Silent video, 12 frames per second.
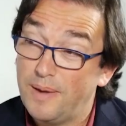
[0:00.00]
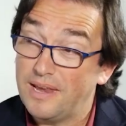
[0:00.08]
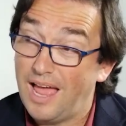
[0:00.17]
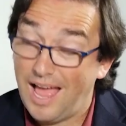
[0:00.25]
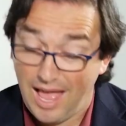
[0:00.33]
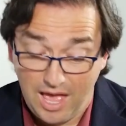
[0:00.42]
about
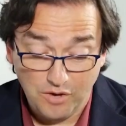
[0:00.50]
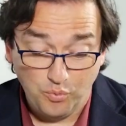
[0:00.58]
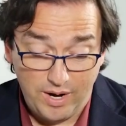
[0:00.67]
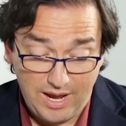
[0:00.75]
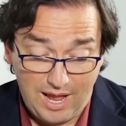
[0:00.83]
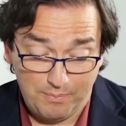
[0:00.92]

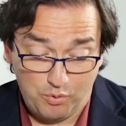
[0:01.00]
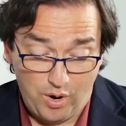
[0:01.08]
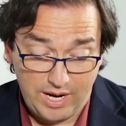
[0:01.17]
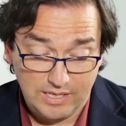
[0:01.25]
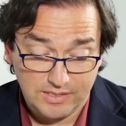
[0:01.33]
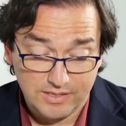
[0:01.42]
hardware
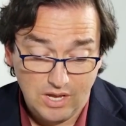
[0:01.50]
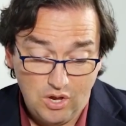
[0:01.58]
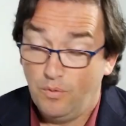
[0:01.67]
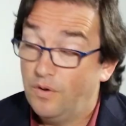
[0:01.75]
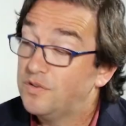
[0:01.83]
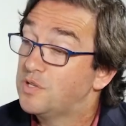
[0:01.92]
upgrades.
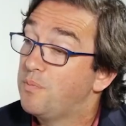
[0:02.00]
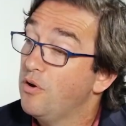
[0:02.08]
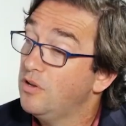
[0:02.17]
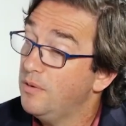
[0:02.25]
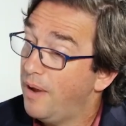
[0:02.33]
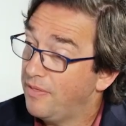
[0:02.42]
We've
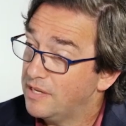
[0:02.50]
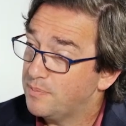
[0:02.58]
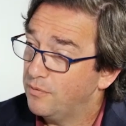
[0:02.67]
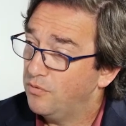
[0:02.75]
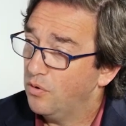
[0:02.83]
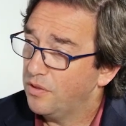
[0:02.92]
spoken about this
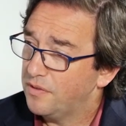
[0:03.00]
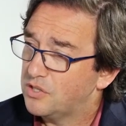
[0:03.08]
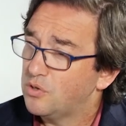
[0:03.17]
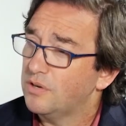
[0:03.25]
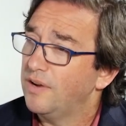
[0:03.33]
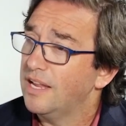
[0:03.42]
before, that there's
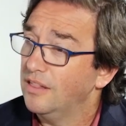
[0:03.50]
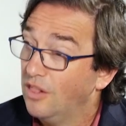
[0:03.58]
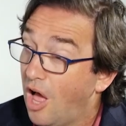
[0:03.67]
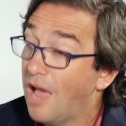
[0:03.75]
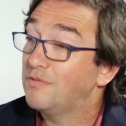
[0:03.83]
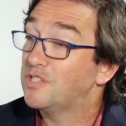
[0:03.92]
sort of a
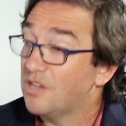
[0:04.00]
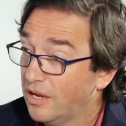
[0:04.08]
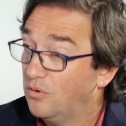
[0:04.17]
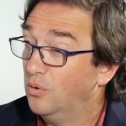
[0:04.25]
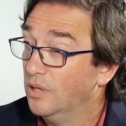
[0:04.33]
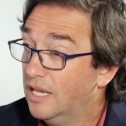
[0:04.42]
life
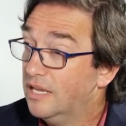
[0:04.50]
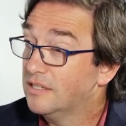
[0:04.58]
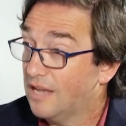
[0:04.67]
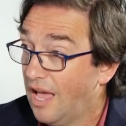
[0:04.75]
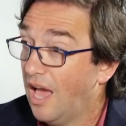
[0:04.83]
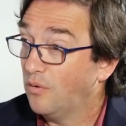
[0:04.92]
cycle
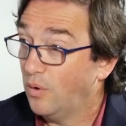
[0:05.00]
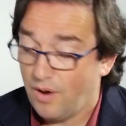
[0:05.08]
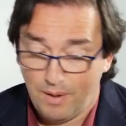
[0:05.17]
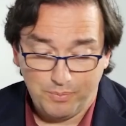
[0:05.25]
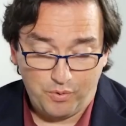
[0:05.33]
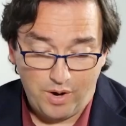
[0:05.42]
to hardware
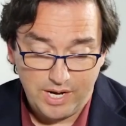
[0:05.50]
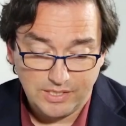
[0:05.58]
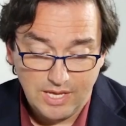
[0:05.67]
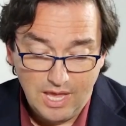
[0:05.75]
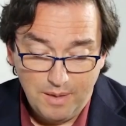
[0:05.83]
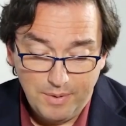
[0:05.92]

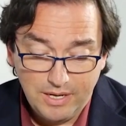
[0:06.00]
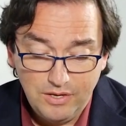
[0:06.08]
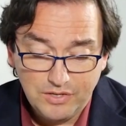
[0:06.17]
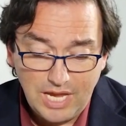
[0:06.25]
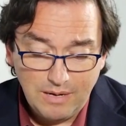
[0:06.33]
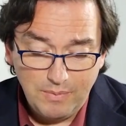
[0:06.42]
upgrades, but can
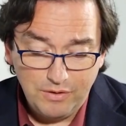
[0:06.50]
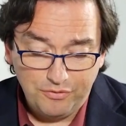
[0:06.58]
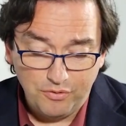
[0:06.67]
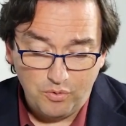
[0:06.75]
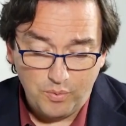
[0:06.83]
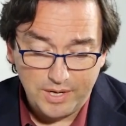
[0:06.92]
you take me
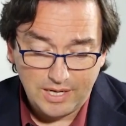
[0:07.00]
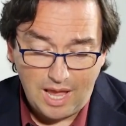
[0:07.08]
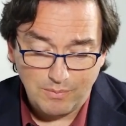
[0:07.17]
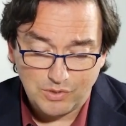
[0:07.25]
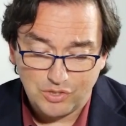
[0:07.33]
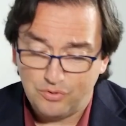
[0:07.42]
through it when it
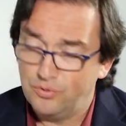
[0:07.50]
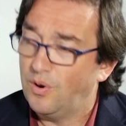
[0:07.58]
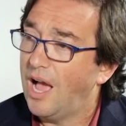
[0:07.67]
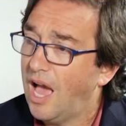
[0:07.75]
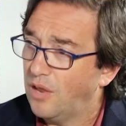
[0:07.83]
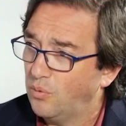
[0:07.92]
comes to
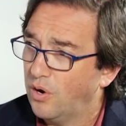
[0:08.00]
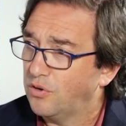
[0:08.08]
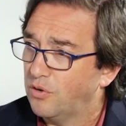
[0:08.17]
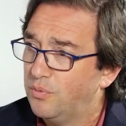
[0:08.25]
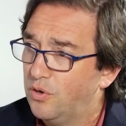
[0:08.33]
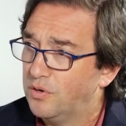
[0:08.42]
hardware
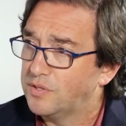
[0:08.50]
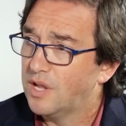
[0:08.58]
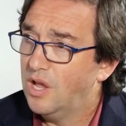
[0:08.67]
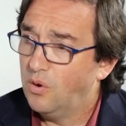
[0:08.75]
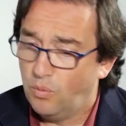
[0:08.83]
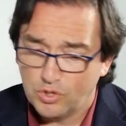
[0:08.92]
and computers?
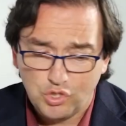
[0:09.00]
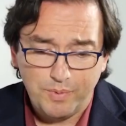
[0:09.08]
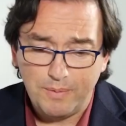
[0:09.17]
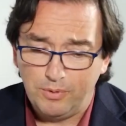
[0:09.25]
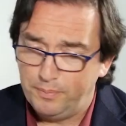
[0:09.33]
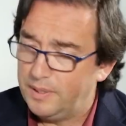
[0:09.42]
What should
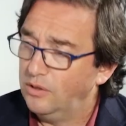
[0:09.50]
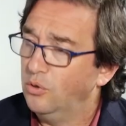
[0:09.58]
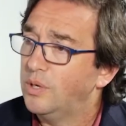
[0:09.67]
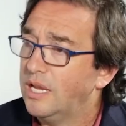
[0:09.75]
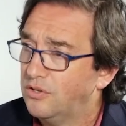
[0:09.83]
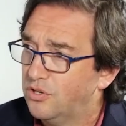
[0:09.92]
people be
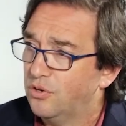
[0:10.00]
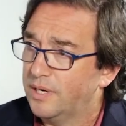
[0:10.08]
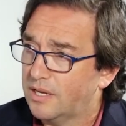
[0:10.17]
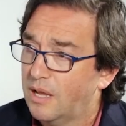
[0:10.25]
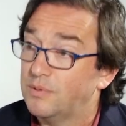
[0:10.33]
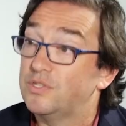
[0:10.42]
looking to do
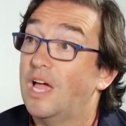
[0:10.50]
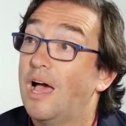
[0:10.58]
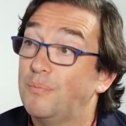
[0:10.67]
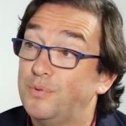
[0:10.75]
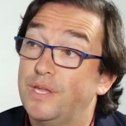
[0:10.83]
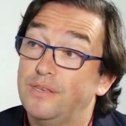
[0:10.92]
when it comes to
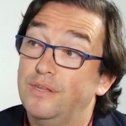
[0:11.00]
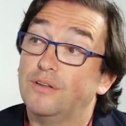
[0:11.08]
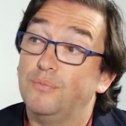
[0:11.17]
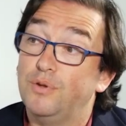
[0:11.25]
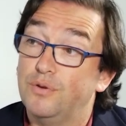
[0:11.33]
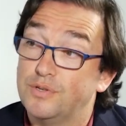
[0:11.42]
updating their
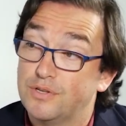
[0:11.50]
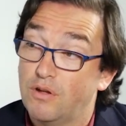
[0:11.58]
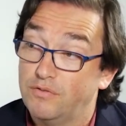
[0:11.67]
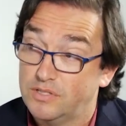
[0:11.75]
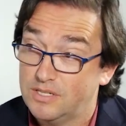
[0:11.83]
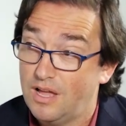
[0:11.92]
computers
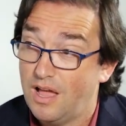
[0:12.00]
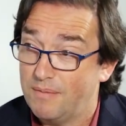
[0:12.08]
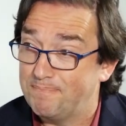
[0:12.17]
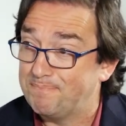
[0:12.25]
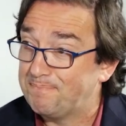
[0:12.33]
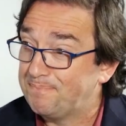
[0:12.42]
over time?